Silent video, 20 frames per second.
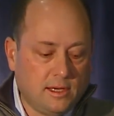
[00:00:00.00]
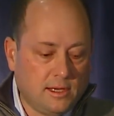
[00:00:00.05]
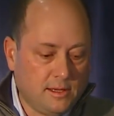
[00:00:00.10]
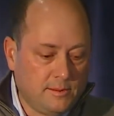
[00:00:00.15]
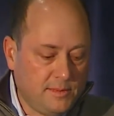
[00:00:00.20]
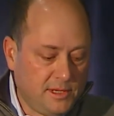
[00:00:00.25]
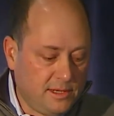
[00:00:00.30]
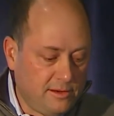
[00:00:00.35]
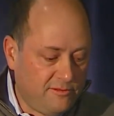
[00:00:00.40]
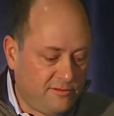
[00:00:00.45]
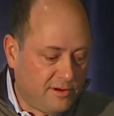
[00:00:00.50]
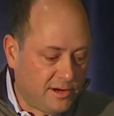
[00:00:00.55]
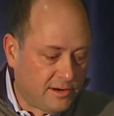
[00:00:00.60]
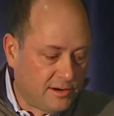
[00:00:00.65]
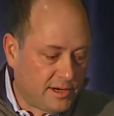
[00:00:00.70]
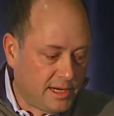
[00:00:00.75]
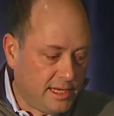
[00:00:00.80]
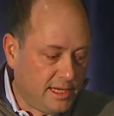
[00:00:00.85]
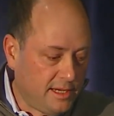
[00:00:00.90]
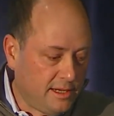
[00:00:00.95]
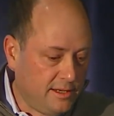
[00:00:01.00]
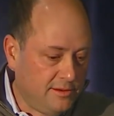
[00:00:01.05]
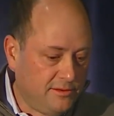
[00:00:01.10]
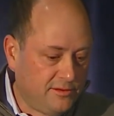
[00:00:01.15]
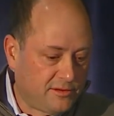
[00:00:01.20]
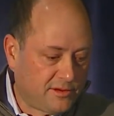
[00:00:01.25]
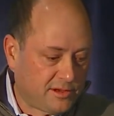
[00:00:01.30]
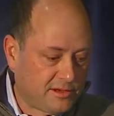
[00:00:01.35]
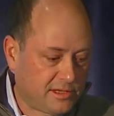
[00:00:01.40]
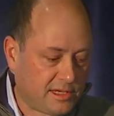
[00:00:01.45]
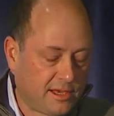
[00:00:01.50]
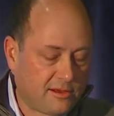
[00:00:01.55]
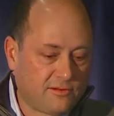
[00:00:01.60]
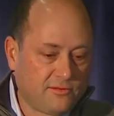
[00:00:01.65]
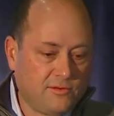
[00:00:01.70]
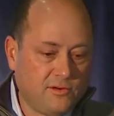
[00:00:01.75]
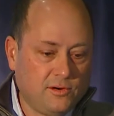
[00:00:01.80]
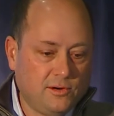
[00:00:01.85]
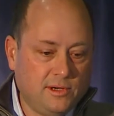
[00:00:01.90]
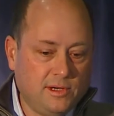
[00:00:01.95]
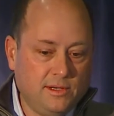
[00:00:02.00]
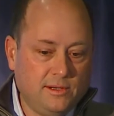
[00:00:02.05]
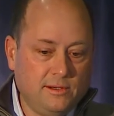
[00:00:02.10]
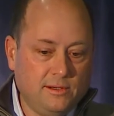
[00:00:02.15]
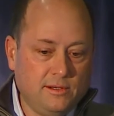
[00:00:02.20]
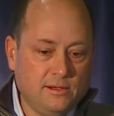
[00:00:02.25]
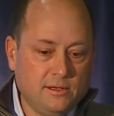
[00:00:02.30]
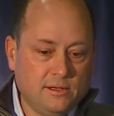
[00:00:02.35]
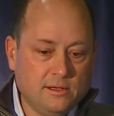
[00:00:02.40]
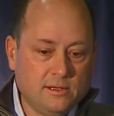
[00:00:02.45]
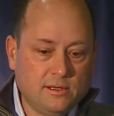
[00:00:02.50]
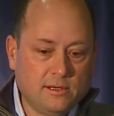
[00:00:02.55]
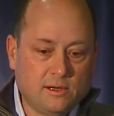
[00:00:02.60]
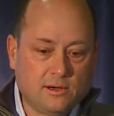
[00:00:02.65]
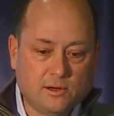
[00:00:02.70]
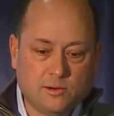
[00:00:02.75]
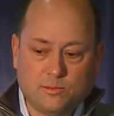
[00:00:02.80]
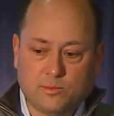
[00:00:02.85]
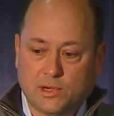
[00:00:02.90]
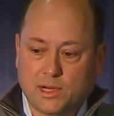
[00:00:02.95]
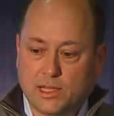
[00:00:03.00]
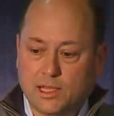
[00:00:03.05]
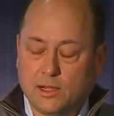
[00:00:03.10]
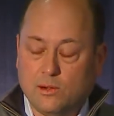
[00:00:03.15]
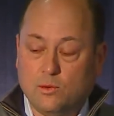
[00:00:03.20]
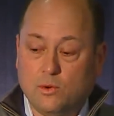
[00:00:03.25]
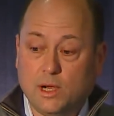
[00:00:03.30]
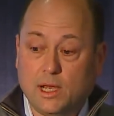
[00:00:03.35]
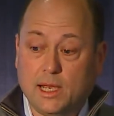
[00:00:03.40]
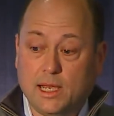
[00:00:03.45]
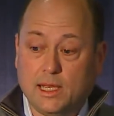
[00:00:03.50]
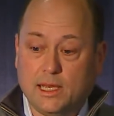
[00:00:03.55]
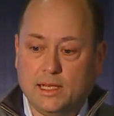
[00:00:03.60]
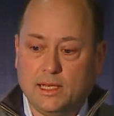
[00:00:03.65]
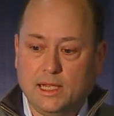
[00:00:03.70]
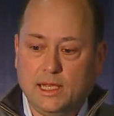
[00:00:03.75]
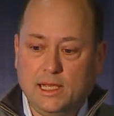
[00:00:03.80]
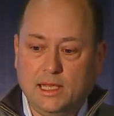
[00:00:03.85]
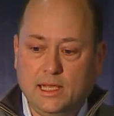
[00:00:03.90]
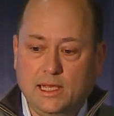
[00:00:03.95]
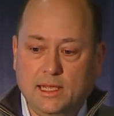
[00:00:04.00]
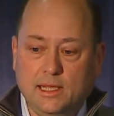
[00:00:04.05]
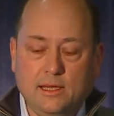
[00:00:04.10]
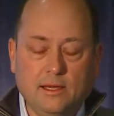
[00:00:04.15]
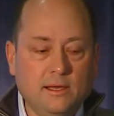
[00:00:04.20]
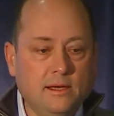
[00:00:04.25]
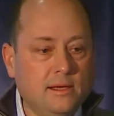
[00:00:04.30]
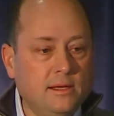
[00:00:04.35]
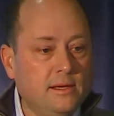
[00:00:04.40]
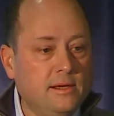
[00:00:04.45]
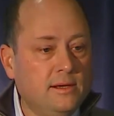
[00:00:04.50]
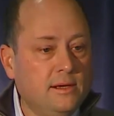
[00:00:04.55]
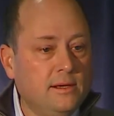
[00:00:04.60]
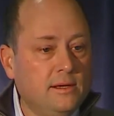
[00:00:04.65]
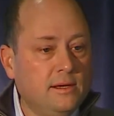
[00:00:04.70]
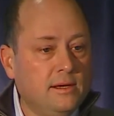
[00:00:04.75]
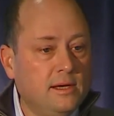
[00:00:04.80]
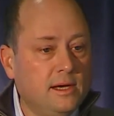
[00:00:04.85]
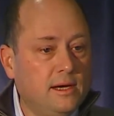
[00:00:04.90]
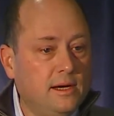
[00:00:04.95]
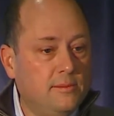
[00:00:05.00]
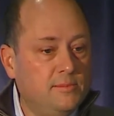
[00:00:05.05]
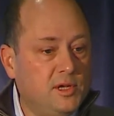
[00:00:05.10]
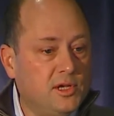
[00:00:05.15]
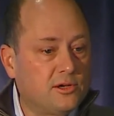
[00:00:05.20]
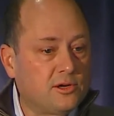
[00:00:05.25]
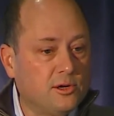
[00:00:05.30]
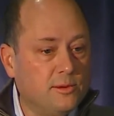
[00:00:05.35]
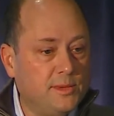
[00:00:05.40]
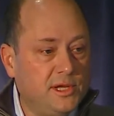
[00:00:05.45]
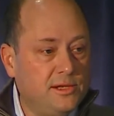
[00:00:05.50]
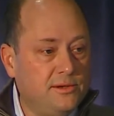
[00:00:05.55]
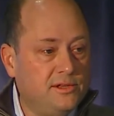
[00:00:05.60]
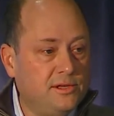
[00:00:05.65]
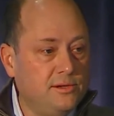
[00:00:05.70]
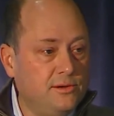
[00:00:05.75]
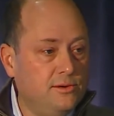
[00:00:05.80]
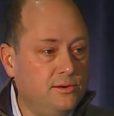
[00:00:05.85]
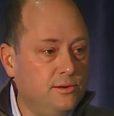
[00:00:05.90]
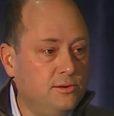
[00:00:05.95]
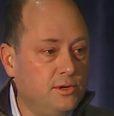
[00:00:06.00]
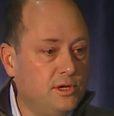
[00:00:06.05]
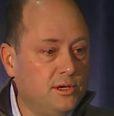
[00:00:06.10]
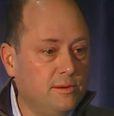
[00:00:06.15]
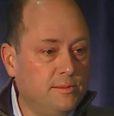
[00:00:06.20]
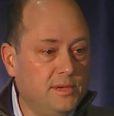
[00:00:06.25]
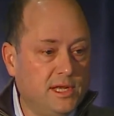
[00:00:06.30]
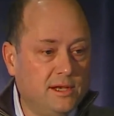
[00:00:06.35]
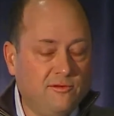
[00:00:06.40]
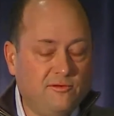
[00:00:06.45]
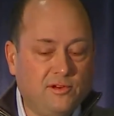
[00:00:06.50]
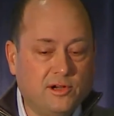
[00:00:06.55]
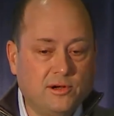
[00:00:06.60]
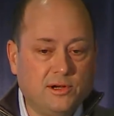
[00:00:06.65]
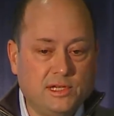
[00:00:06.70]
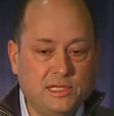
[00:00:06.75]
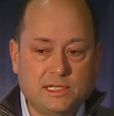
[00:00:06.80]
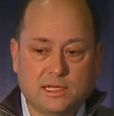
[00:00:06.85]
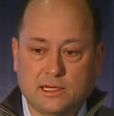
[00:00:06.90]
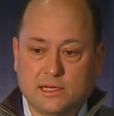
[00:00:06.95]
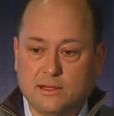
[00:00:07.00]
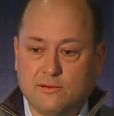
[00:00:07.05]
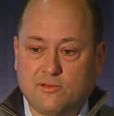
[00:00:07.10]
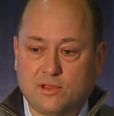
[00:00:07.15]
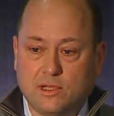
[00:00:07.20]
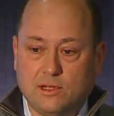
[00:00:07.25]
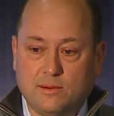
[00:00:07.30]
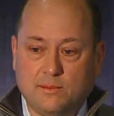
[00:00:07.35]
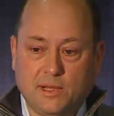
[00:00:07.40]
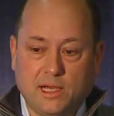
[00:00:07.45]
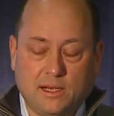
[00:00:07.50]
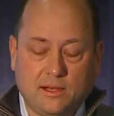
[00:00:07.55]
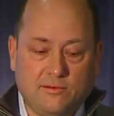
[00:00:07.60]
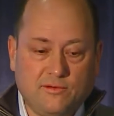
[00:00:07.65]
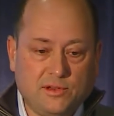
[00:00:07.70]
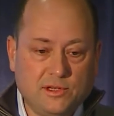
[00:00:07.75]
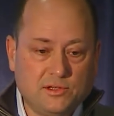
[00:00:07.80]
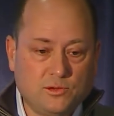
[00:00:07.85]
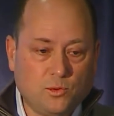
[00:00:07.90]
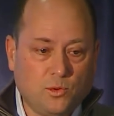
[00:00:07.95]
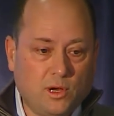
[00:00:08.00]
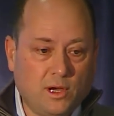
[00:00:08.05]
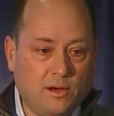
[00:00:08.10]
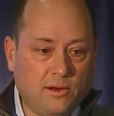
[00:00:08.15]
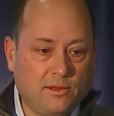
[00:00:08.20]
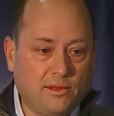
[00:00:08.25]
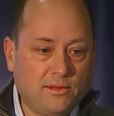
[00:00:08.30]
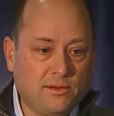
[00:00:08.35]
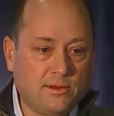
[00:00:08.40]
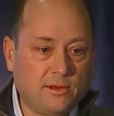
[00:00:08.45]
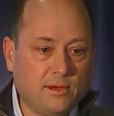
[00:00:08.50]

in a very unsuccessful and heartbreaking way, and he determined to commit a very significant amount of his wealth,